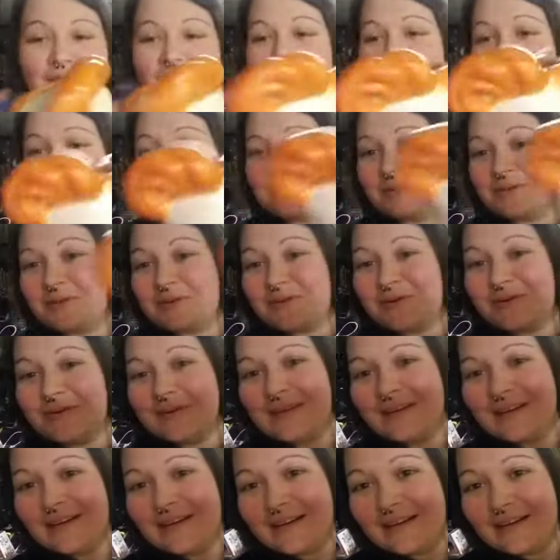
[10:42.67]
That's cool.
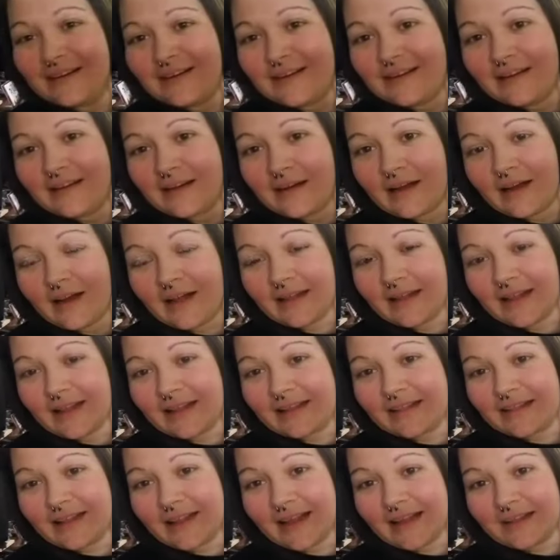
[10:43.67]
I
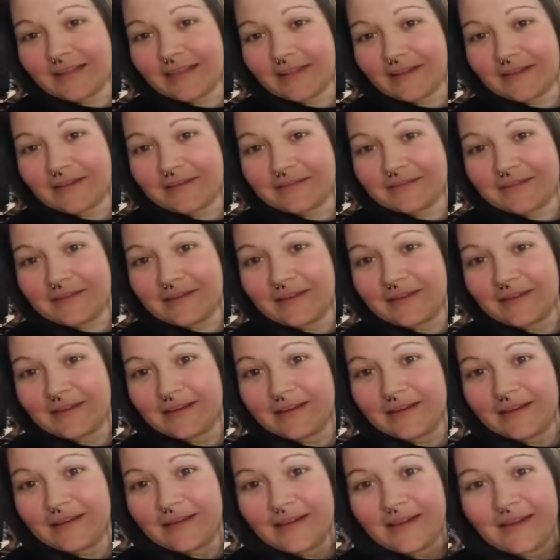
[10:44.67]
like that though.
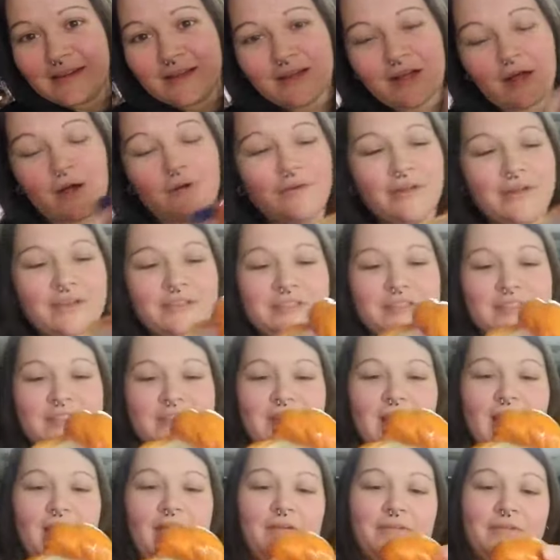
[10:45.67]
Conan
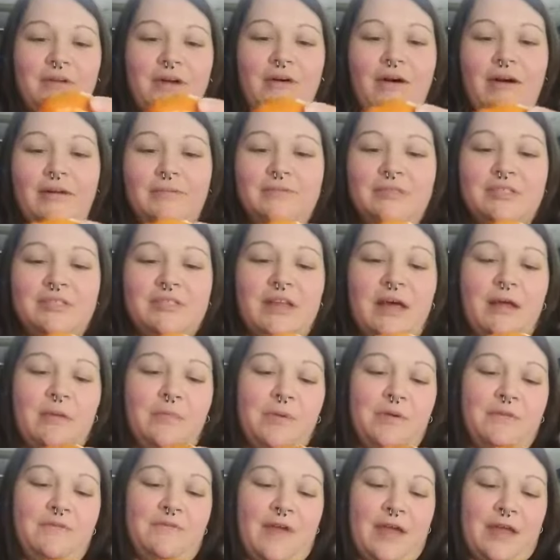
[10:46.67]
just, I don't know. I'm just not a
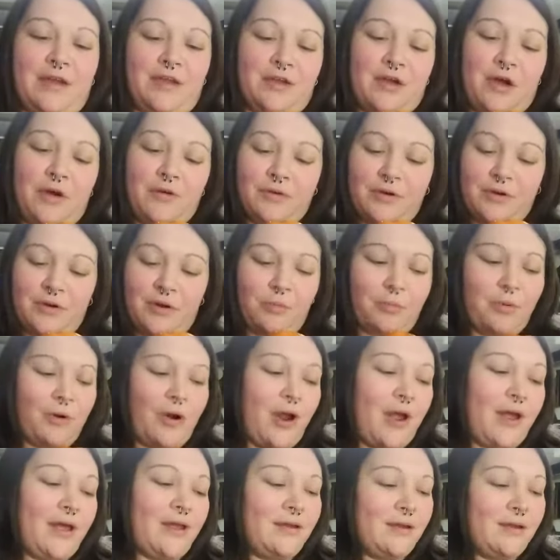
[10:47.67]
big fan of Conan
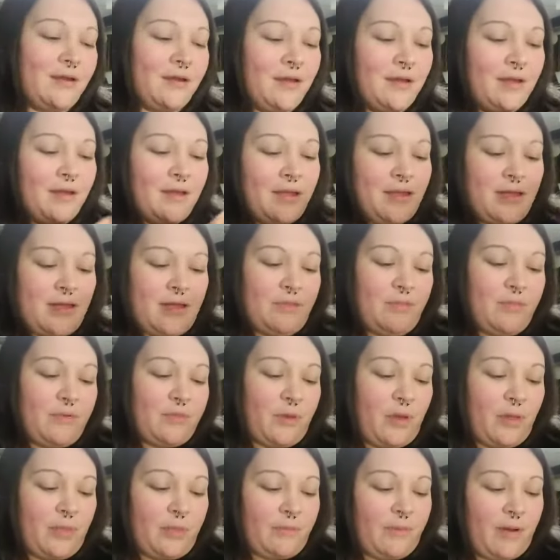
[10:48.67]
O'Brien. And with
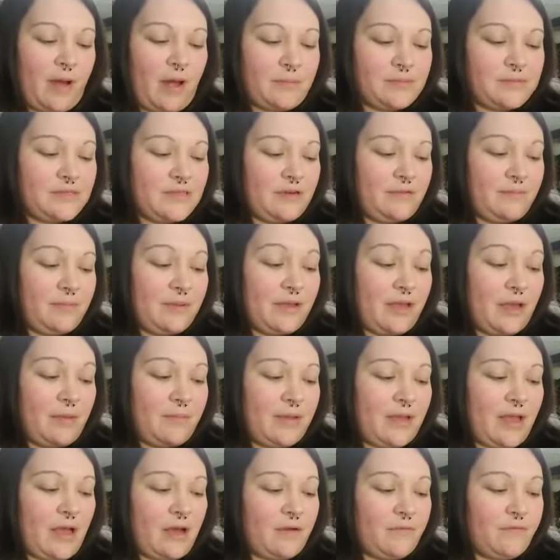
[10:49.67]
all the pops that have been
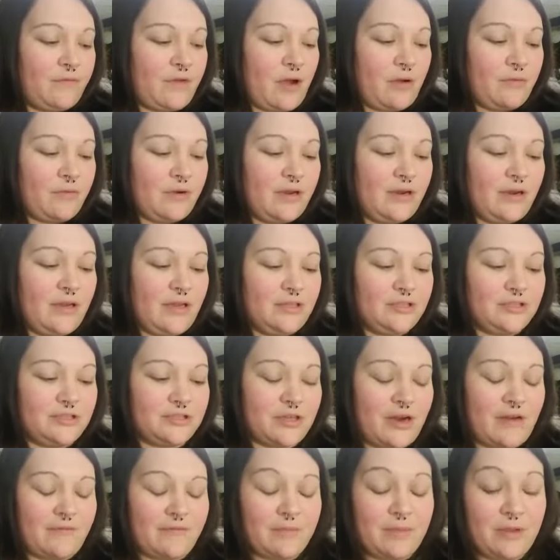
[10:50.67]
coming out of Conan, it's
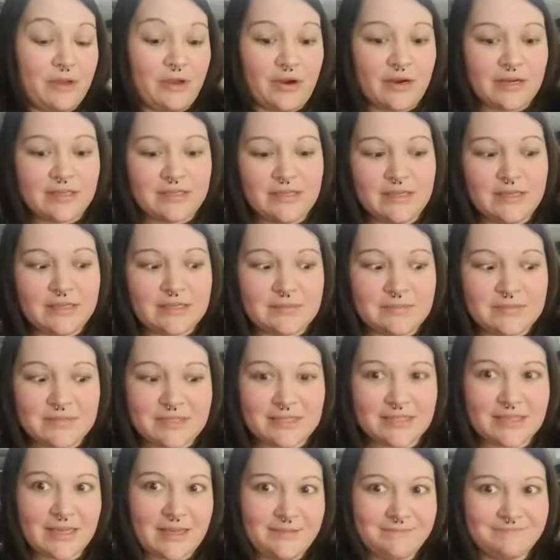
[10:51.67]
driving me crazy. Because I'm
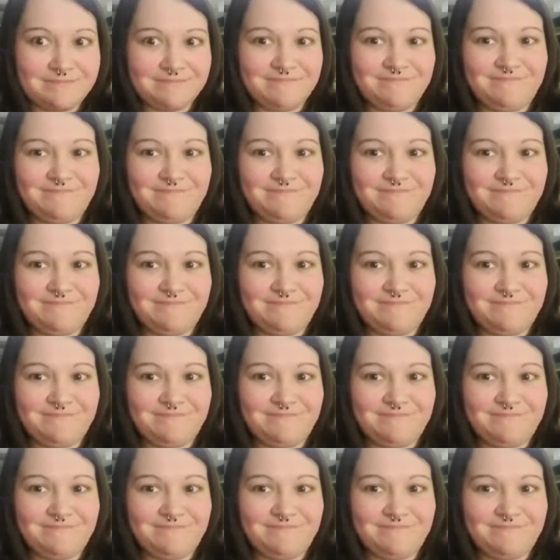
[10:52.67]
just like,